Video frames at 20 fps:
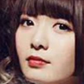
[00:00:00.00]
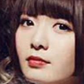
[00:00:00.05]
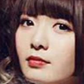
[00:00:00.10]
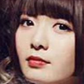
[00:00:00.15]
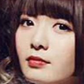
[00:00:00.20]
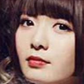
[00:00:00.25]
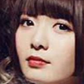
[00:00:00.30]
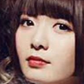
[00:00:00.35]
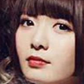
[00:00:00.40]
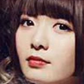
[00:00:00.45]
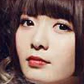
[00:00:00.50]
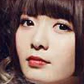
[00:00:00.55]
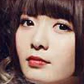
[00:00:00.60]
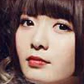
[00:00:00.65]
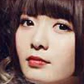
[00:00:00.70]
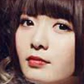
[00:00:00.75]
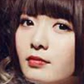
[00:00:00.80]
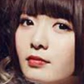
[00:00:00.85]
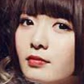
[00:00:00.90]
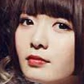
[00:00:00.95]

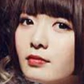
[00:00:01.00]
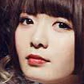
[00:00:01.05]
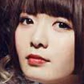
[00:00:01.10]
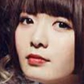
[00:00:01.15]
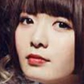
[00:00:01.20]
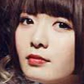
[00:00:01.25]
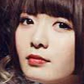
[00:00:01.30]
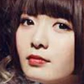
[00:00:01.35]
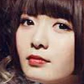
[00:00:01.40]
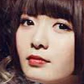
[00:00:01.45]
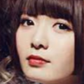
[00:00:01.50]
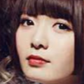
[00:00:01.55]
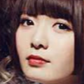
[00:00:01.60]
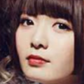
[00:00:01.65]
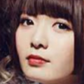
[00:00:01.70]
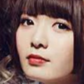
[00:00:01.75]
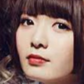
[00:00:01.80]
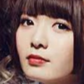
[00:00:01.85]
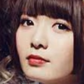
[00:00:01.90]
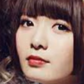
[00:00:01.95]

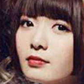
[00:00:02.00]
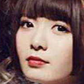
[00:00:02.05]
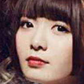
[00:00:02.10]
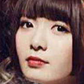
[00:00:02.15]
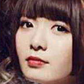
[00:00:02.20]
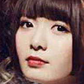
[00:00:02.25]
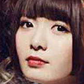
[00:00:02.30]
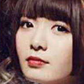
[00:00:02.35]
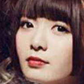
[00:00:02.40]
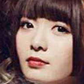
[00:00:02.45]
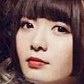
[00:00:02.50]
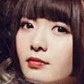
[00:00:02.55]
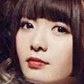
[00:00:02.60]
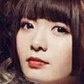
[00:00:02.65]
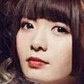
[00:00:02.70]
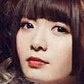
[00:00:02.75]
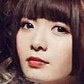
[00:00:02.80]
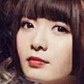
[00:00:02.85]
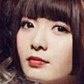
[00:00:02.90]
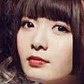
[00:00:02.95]

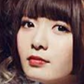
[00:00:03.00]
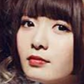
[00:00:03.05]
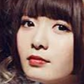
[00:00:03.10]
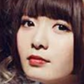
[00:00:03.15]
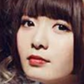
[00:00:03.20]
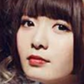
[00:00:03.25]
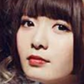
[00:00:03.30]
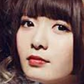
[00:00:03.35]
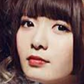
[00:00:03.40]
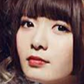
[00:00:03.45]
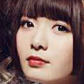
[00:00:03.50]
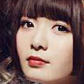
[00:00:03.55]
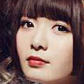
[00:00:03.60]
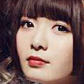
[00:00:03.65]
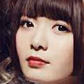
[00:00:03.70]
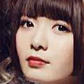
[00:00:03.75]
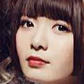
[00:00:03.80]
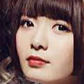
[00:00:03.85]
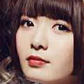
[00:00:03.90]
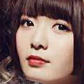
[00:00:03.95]

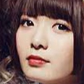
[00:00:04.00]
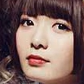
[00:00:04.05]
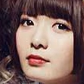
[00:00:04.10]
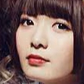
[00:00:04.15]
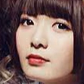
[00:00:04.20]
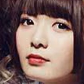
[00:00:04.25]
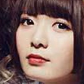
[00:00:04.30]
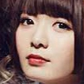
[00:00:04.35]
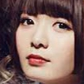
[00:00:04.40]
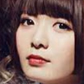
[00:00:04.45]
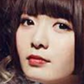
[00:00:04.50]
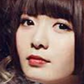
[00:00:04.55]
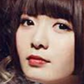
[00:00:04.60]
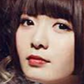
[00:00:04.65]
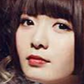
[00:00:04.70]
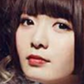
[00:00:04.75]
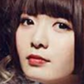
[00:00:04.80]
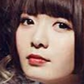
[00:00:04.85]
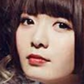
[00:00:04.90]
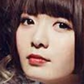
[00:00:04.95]

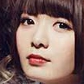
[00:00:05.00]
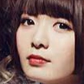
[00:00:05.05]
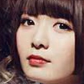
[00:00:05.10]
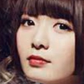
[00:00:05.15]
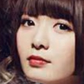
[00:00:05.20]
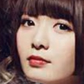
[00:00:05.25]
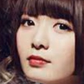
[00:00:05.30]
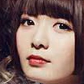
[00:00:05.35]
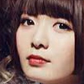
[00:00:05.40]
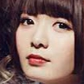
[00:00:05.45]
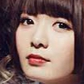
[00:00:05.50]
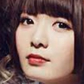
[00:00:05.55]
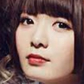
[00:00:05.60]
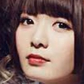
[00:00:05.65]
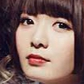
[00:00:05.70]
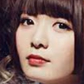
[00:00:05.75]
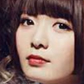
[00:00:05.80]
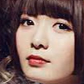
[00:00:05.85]
(not speaking)